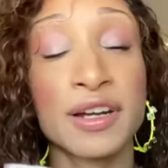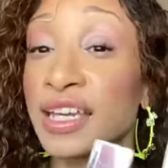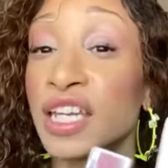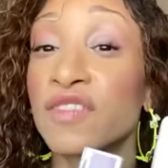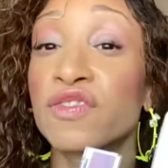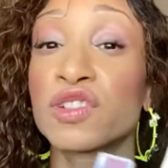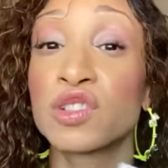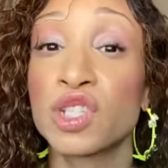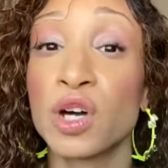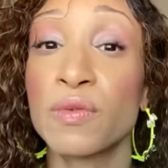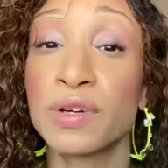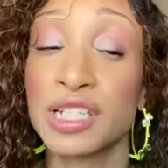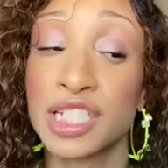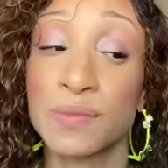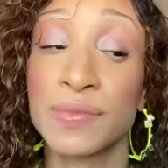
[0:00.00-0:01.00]
And if you don't
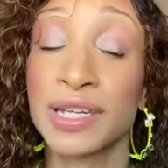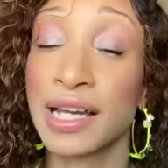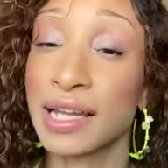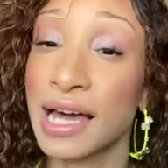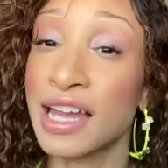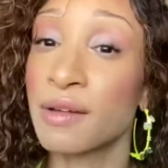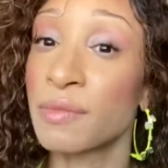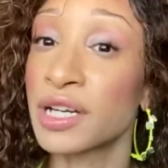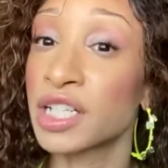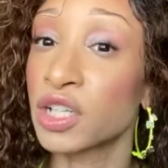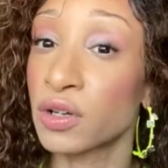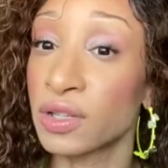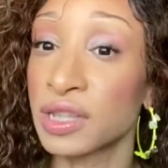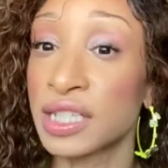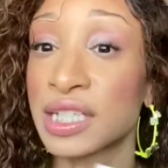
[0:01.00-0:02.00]
want to spend a lot of money
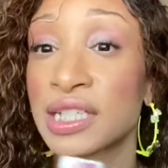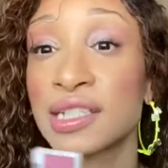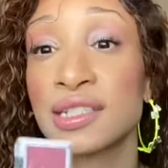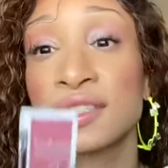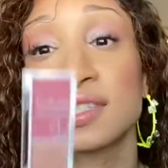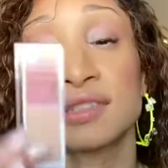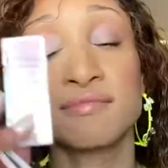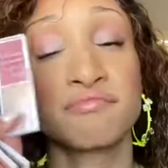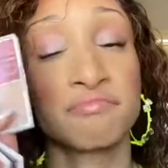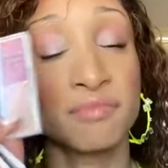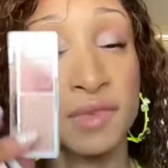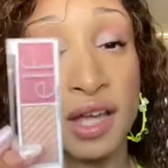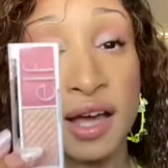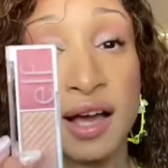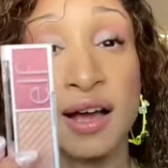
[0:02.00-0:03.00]
on
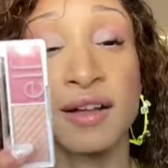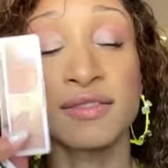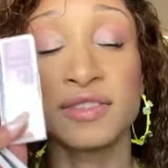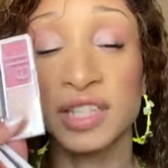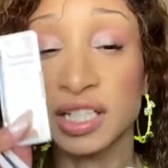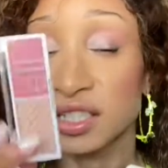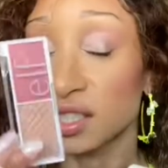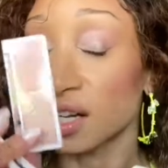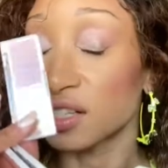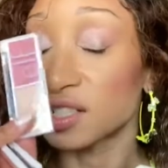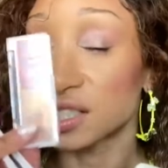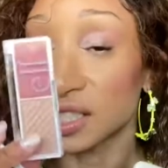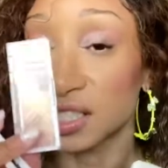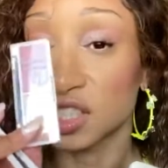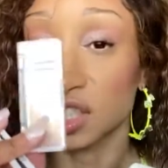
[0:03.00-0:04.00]
these are
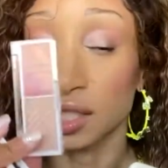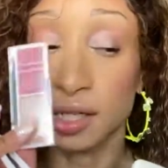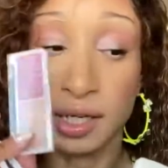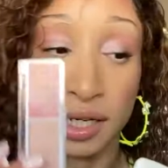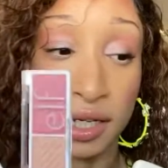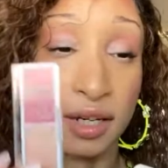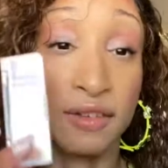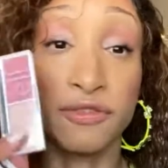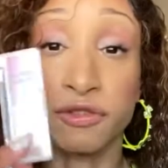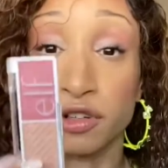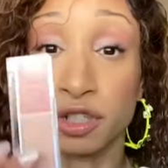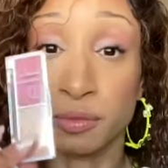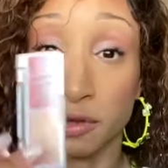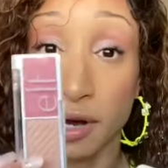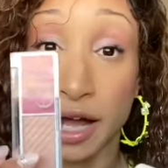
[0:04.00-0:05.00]
such a good
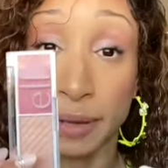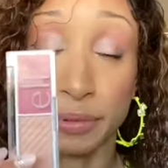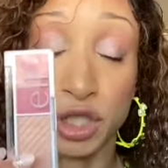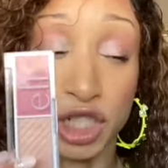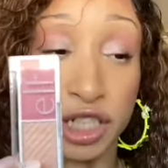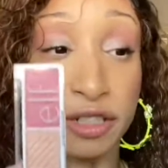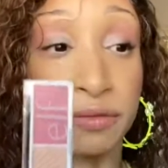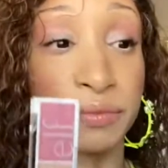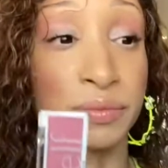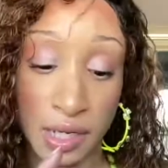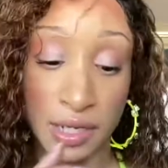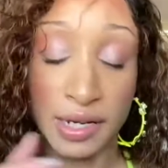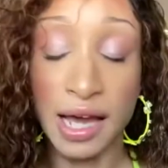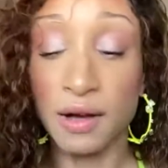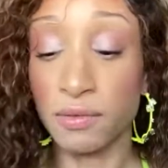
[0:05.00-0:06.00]
affordable option.
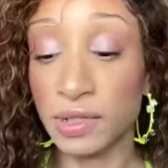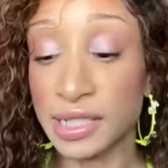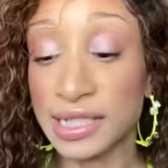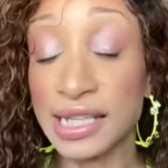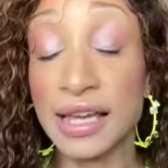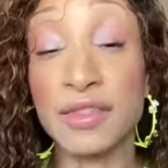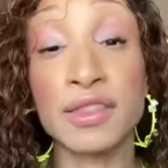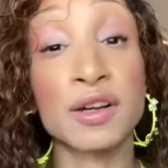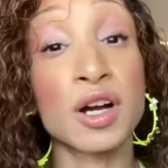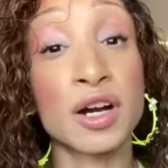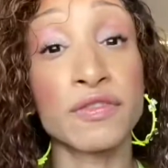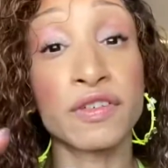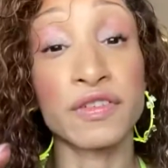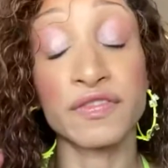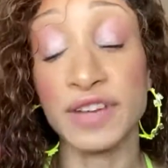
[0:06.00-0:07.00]
Now I would say the
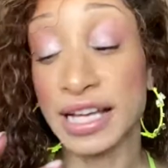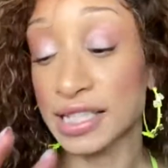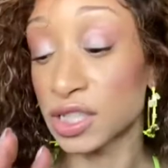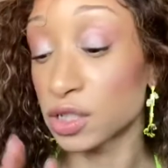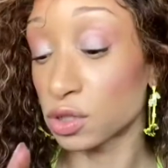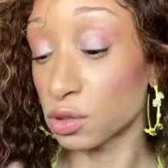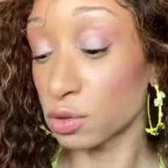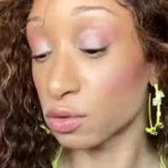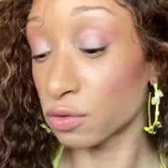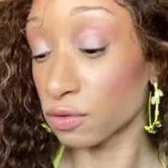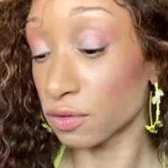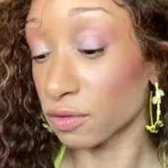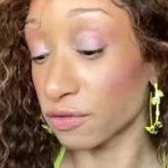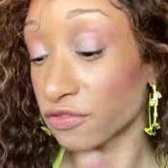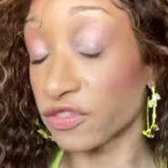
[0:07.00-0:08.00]
cover effects
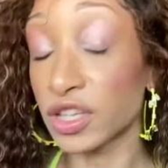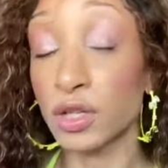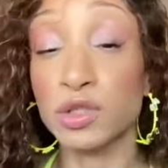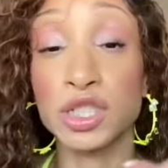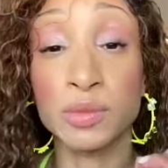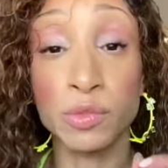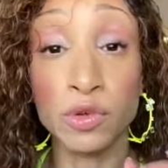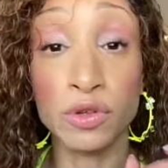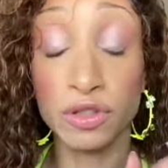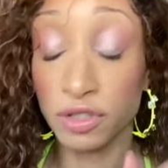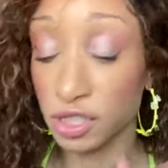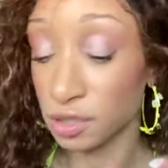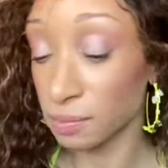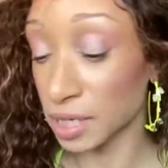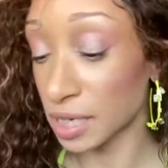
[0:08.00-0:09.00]
do feel smoother
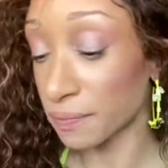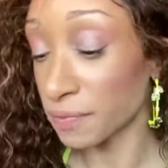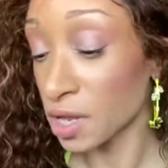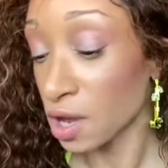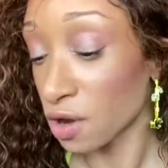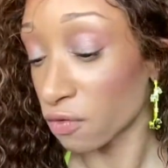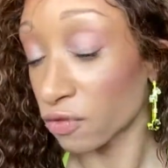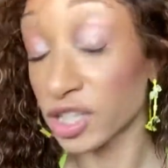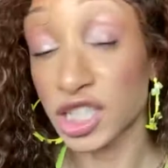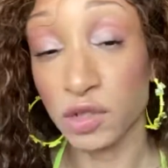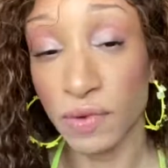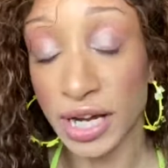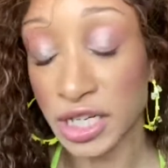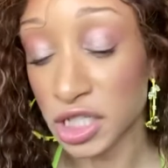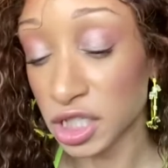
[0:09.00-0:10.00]
to me when
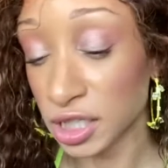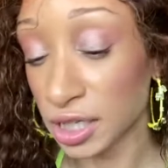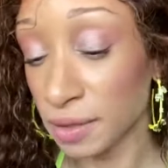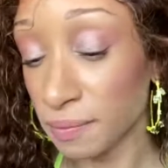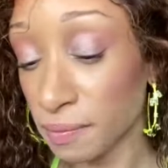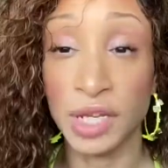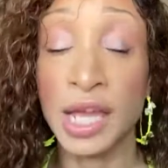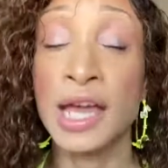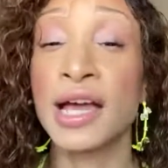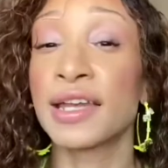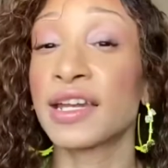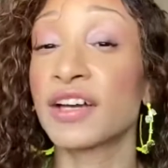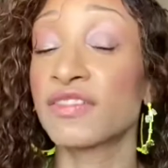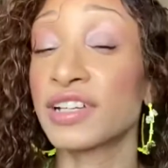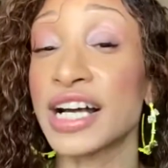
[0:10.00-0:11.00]
swatching.
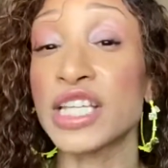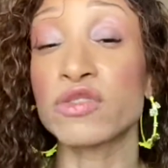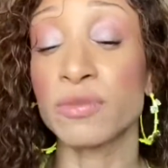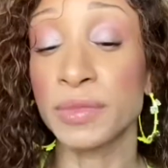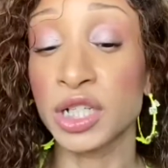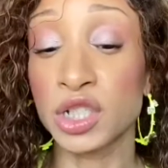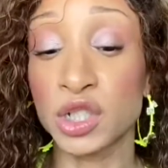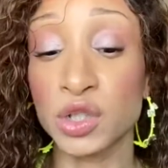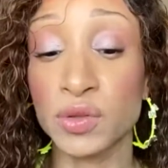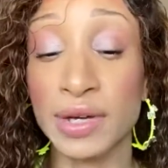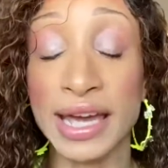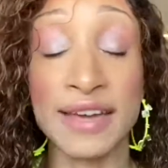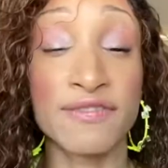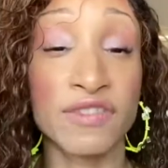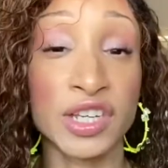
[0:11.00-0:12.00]
Now if you guys want me to do
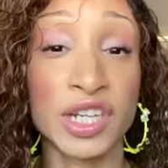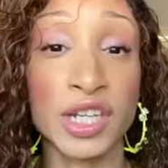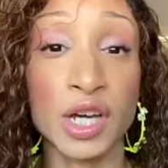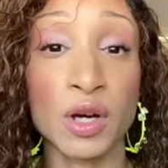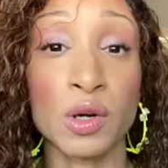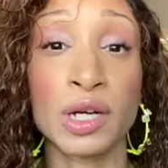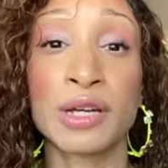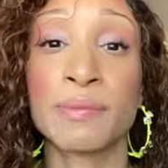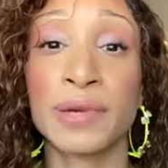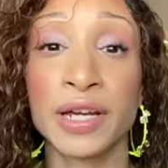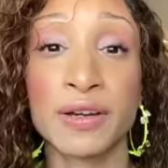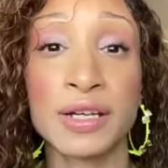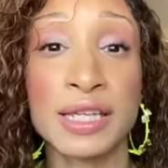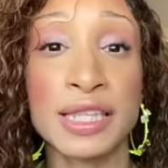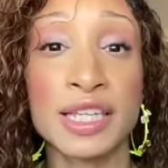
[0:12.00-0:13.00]
a video
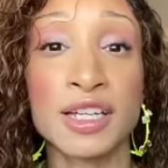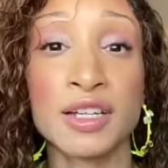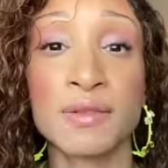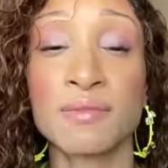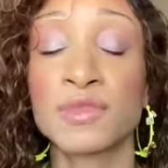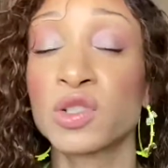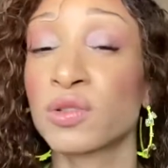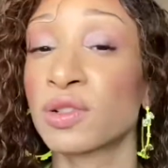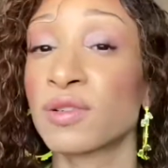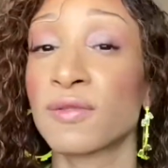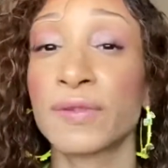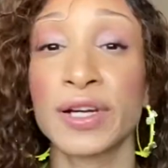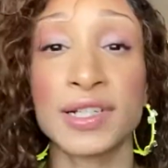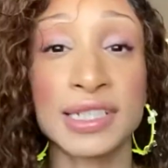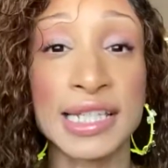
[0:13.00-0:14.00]
comparing them, doing a
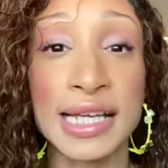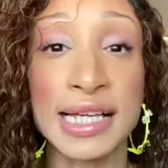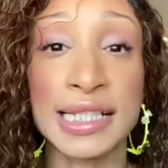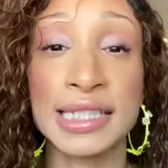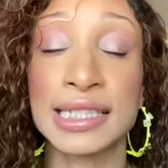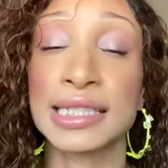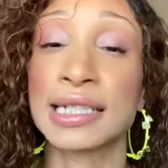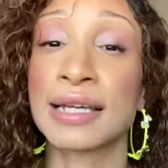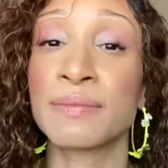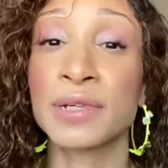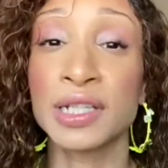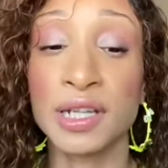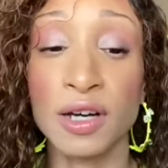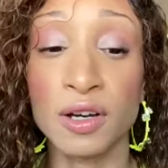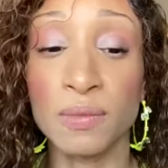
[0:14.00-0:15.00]
wear test, let me
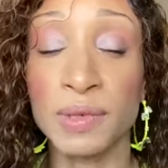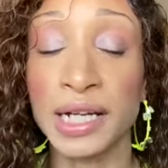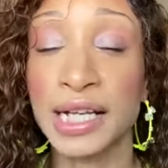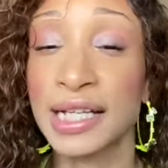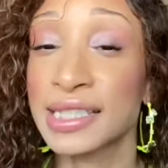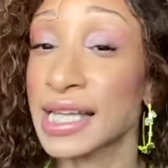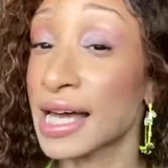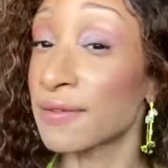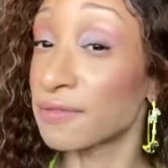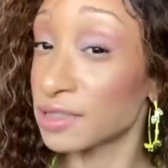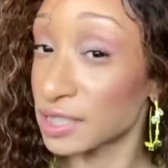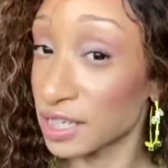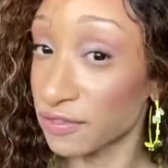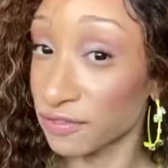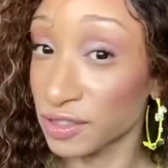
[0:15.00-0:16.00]
know, because I would
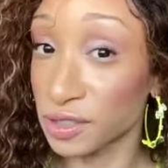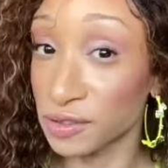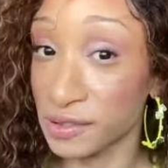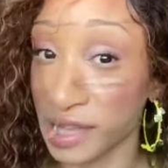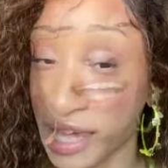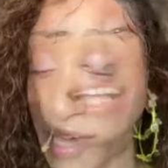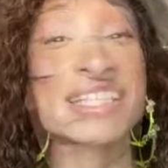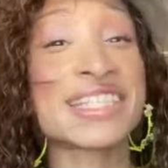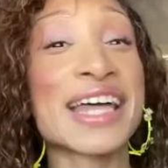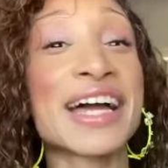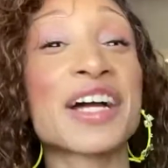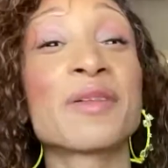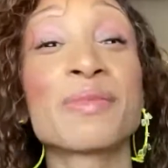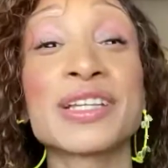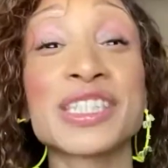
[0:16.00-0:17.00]
definitely do that. All right, guys,
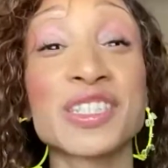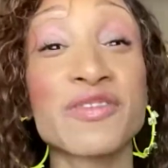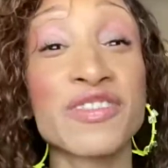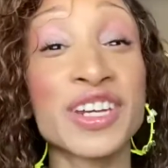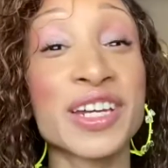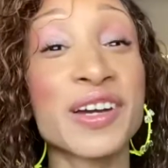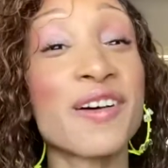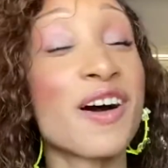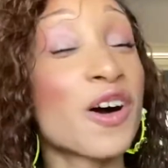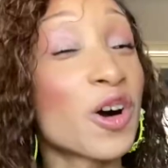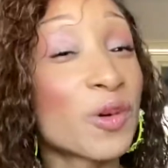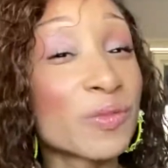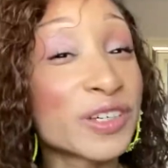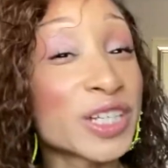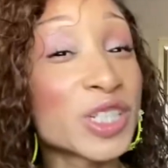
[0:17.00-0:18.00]
that completes the video. I
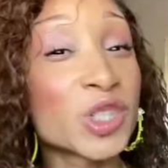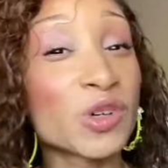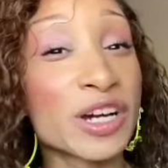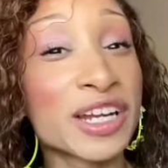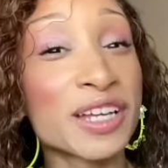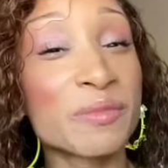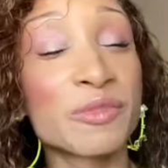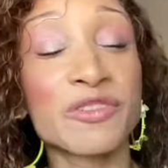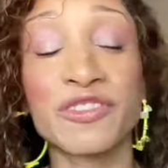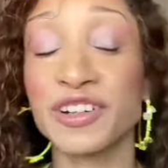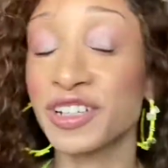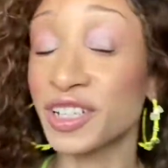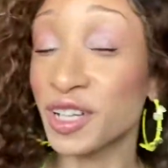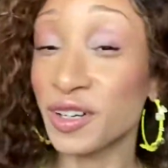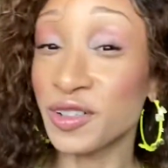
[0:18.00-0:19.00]
hope you enjoyed it. Before
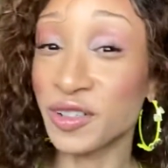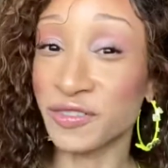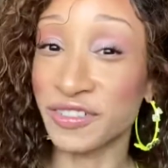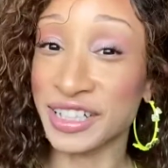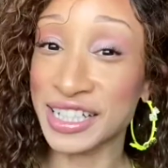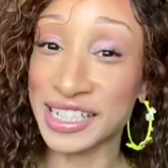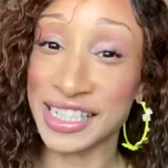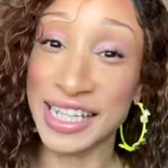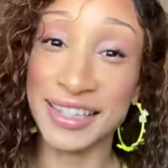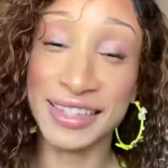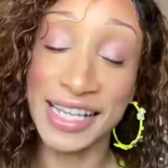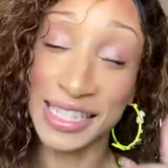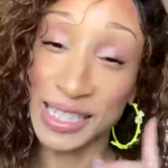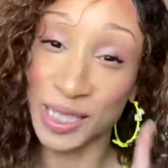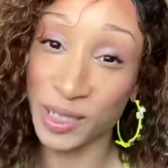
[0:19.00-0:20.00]
you go, don't forget to hit
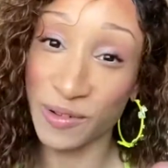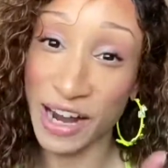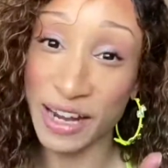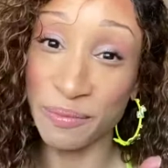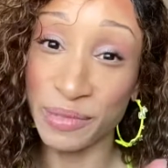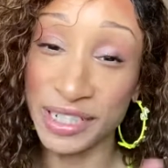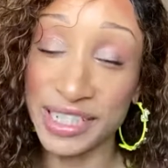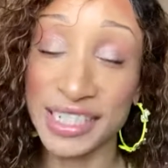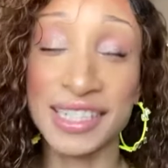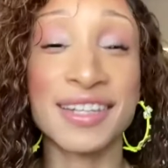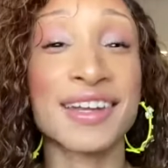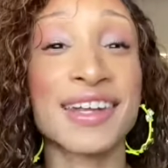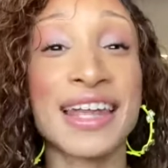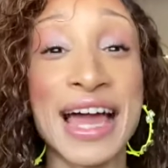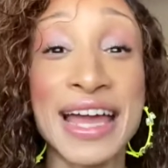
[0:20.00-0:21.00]
that subscribe
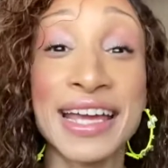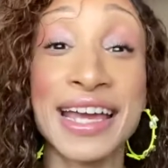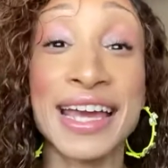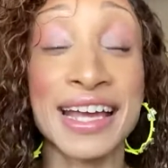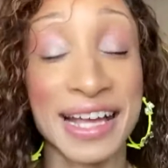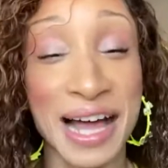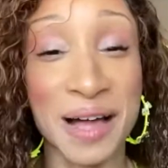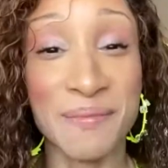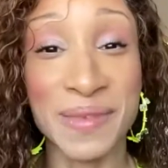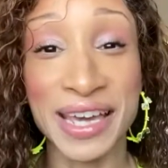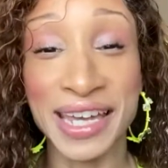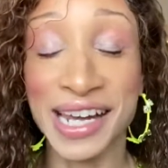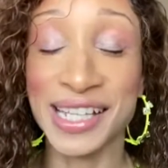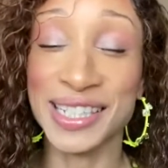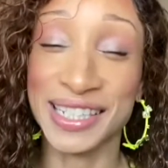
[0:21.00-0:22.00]
button, like, and comment,
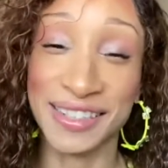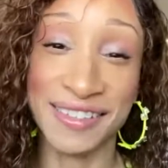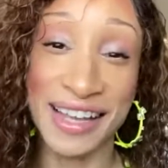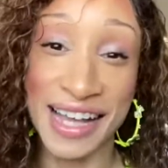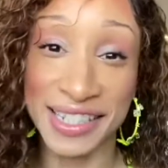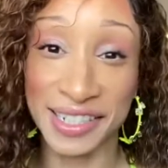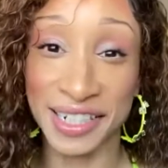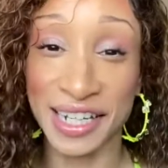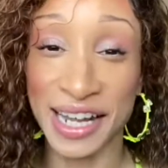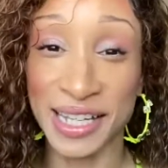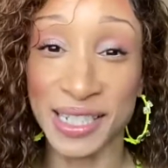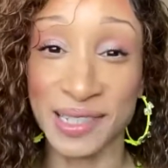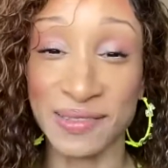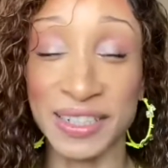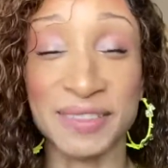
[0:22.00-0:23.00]
and I'll see you guys in the
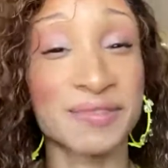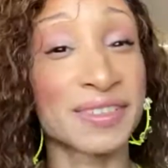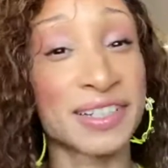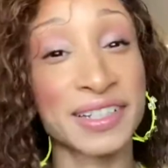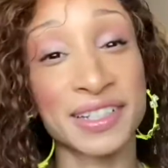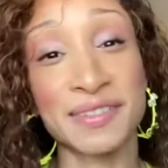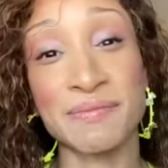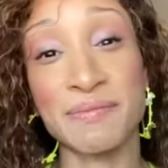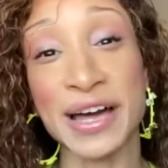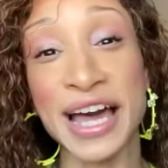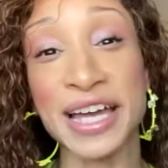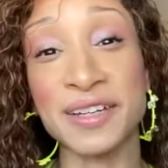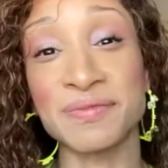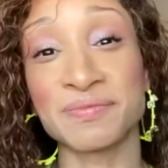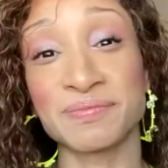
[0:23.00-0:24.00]
next one. Bye.